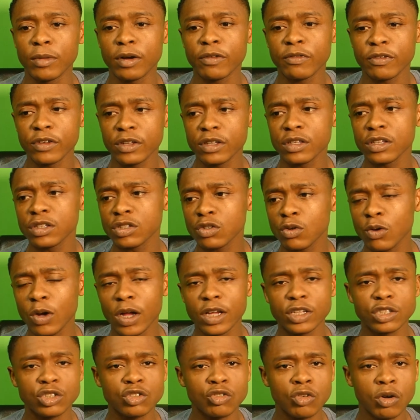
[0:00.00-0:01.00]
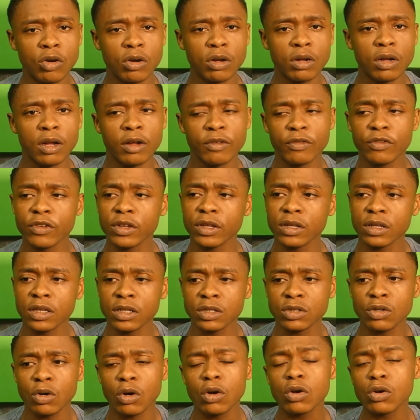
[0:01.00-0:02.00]
think he's quite strong. I think
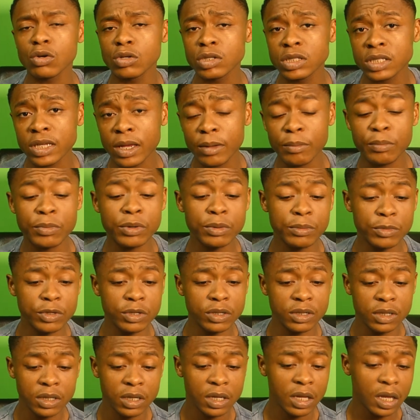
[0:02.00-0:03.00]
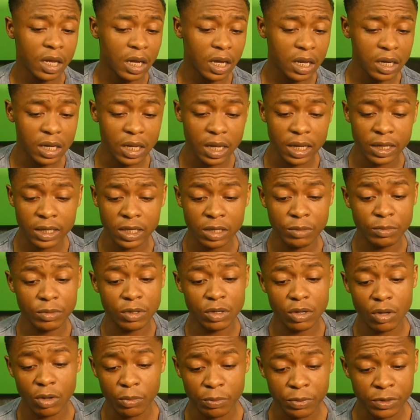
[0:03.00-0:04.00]
he's got good temperament. I like him a
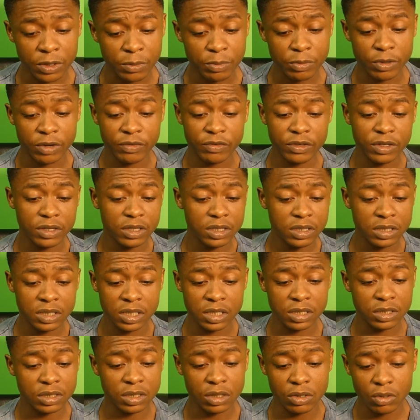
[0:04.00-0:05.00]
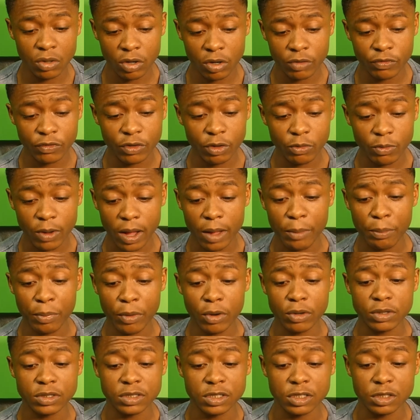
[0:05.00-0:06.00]
lot, people. I think he ticks a lot of the right
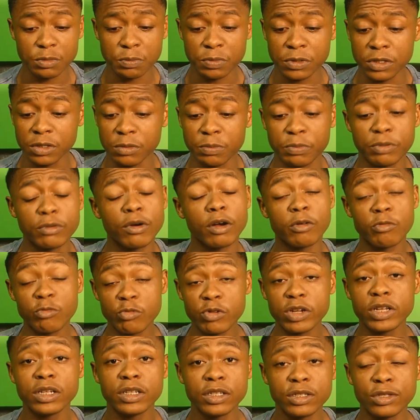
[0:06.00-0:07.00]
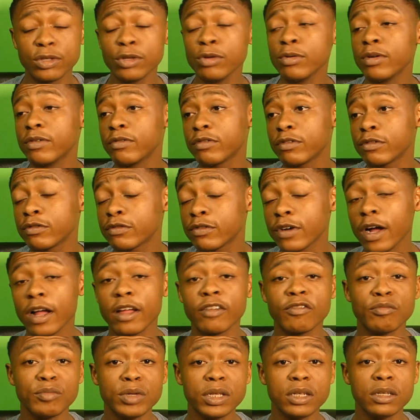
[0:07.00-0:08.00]
boxes, people. I really do. And for
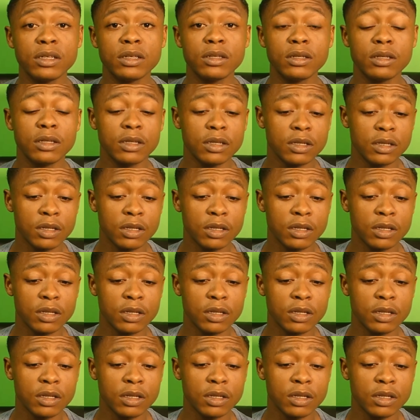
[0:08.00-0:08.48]
5 million,